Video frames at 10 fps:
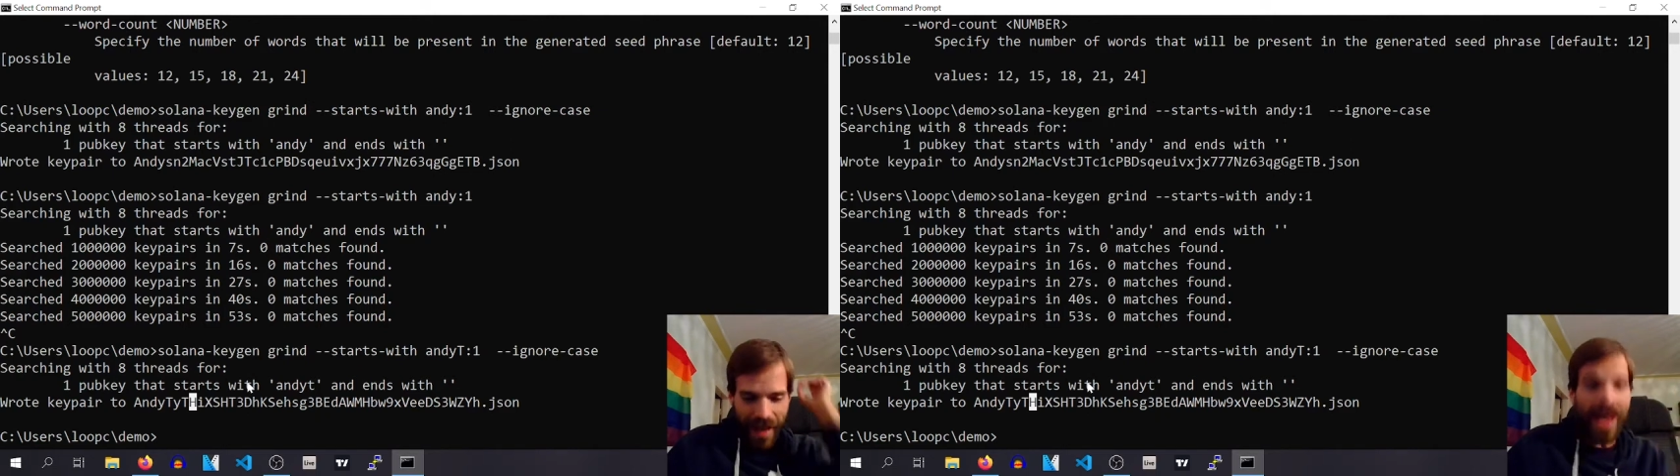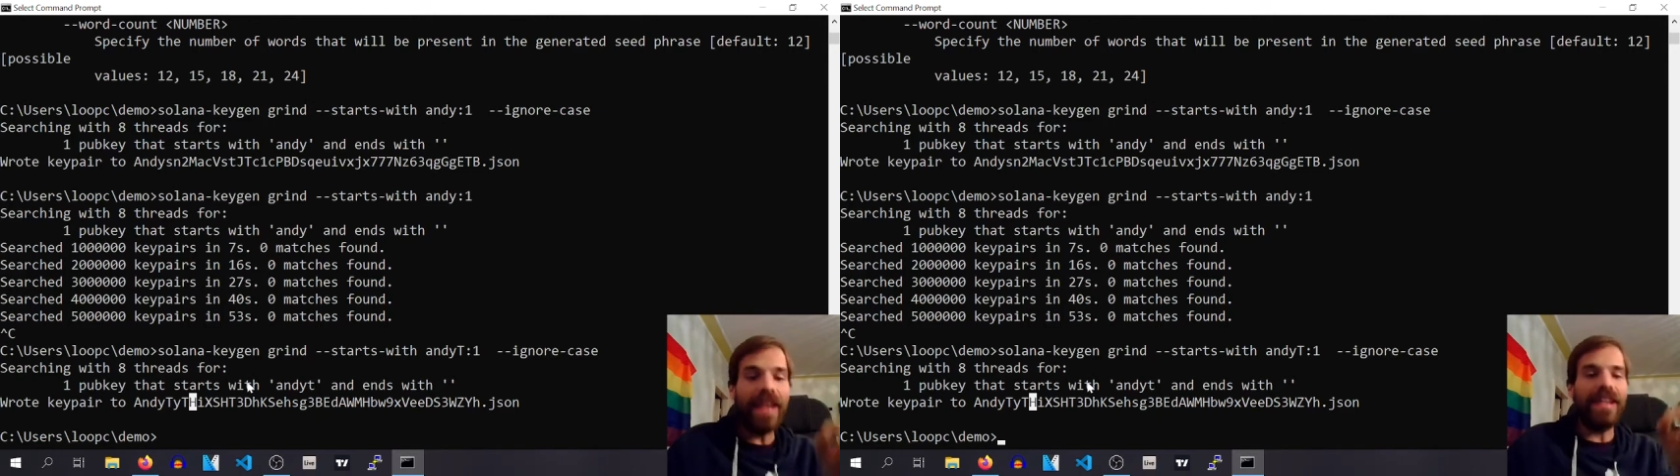
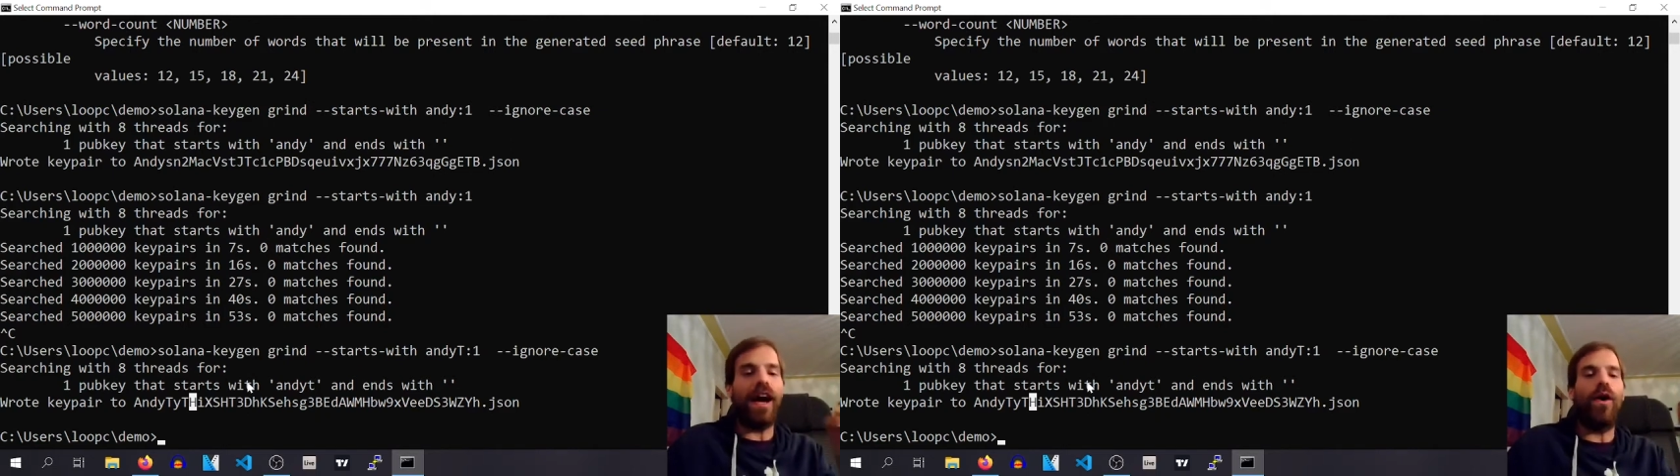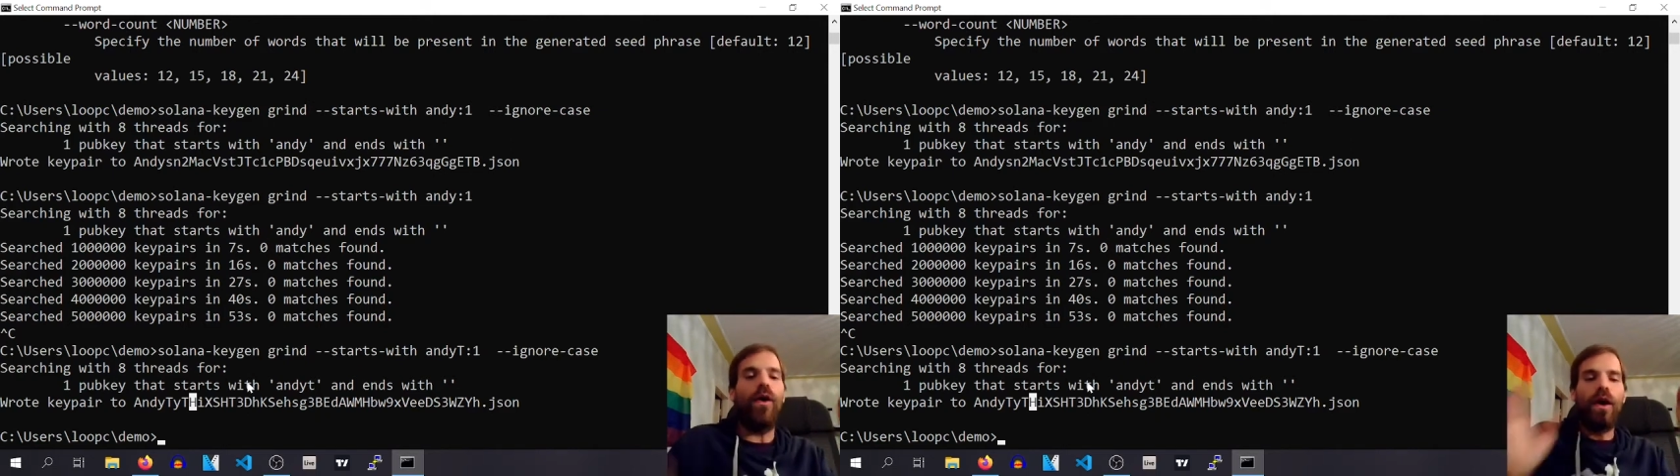
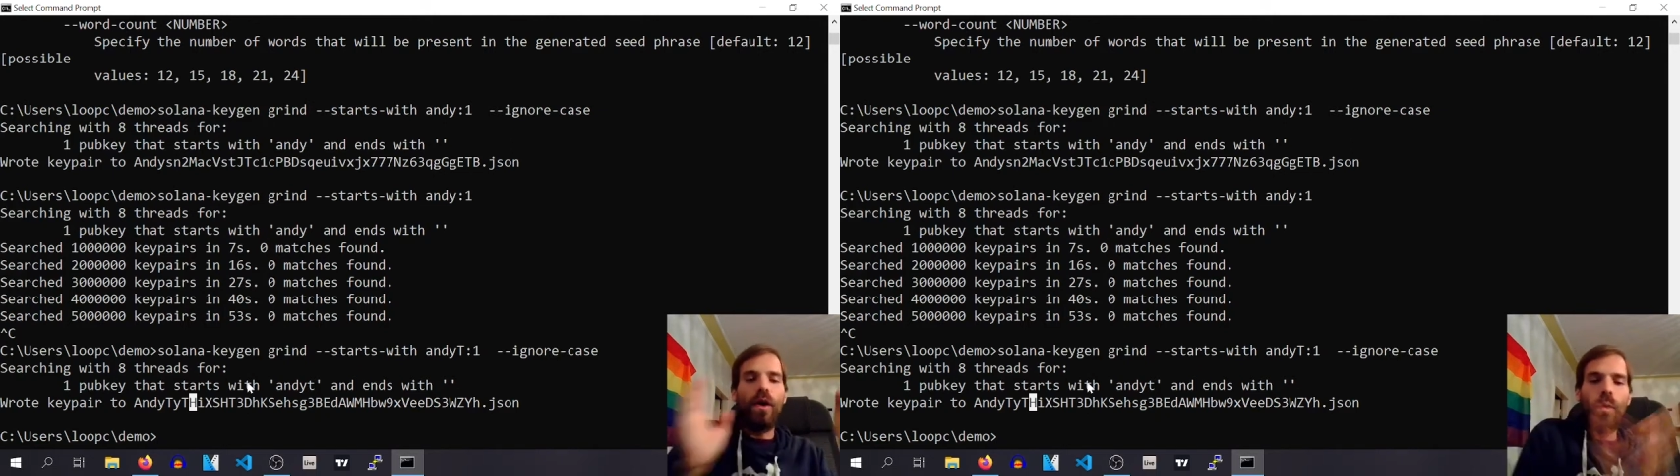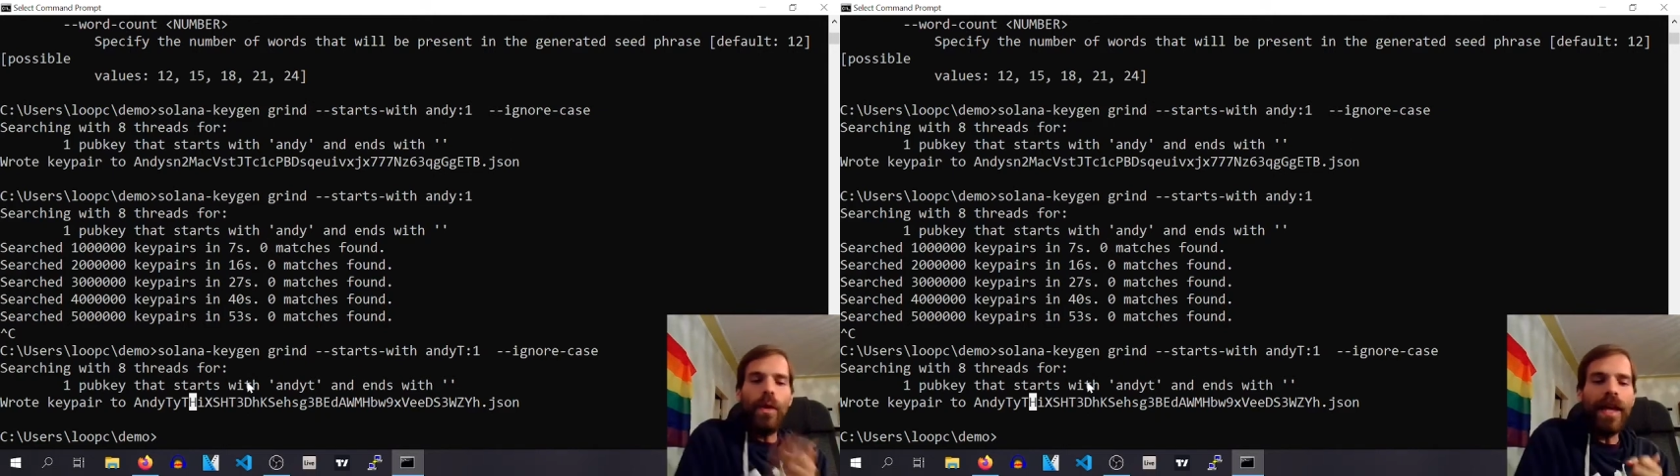Anyhow,
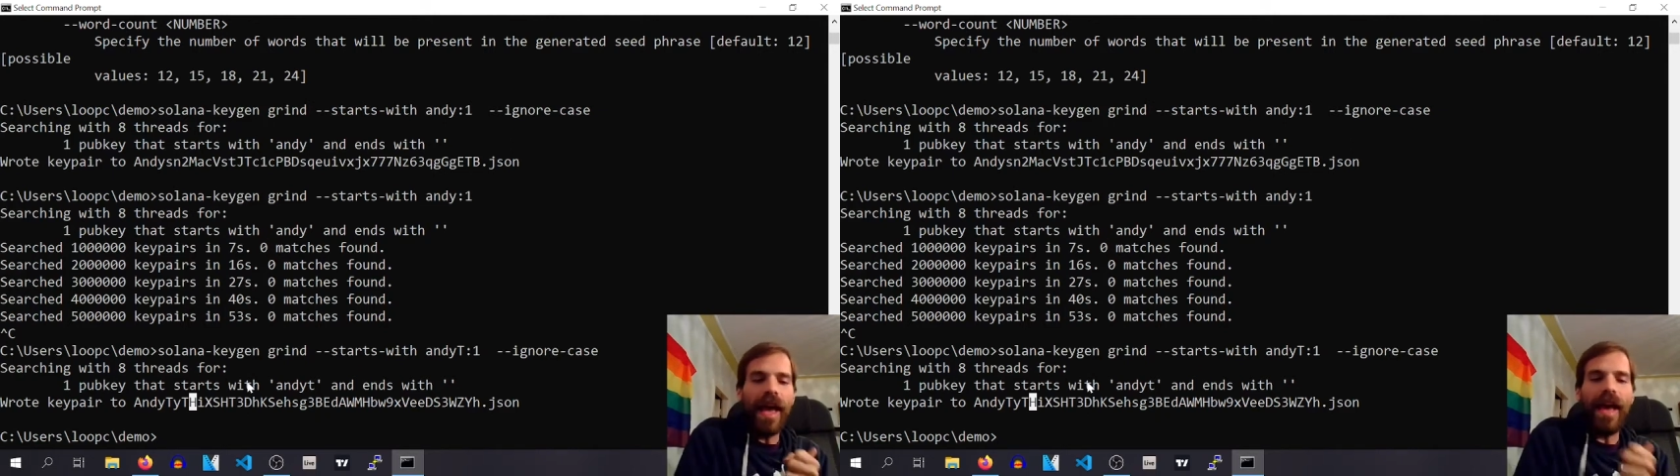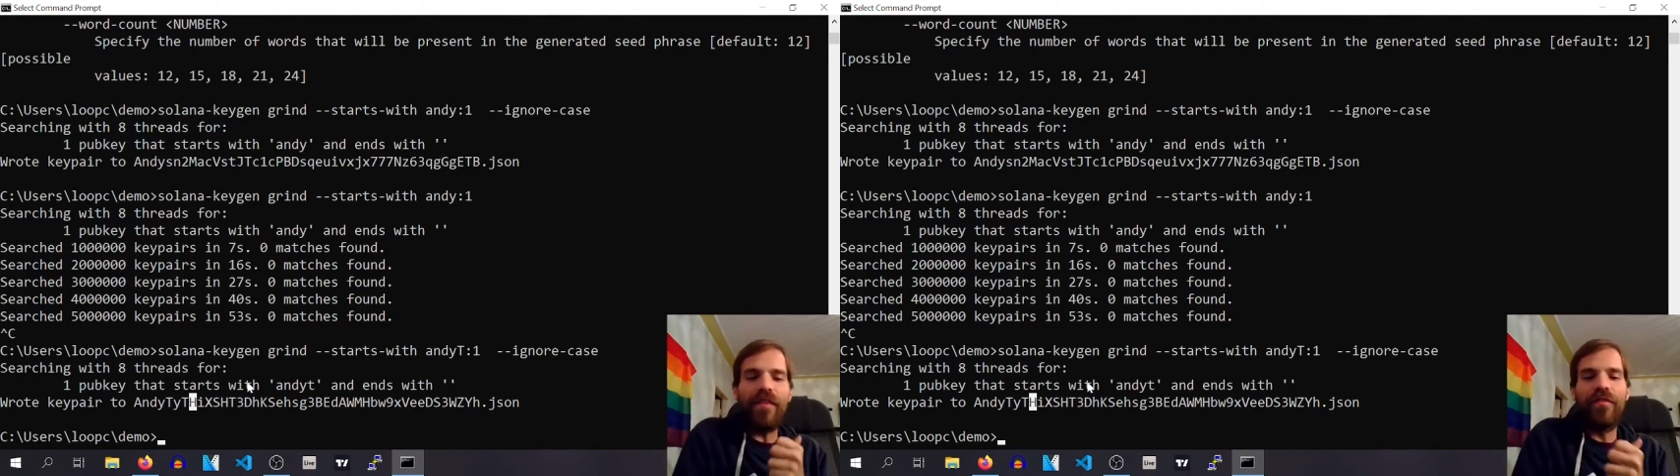we
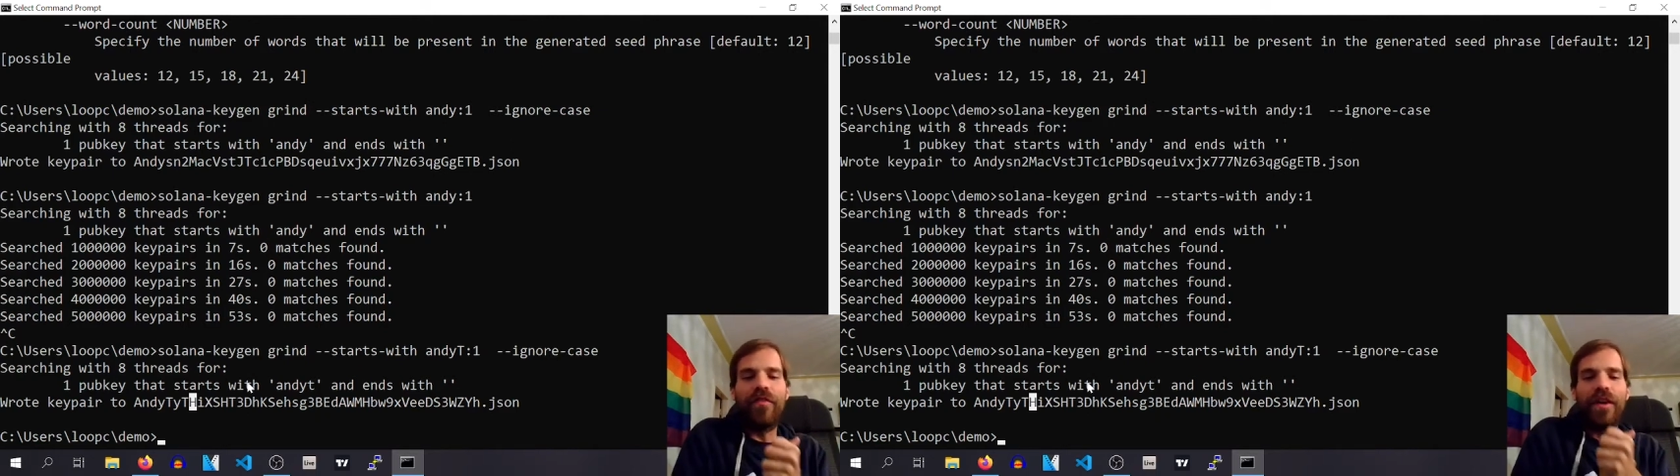have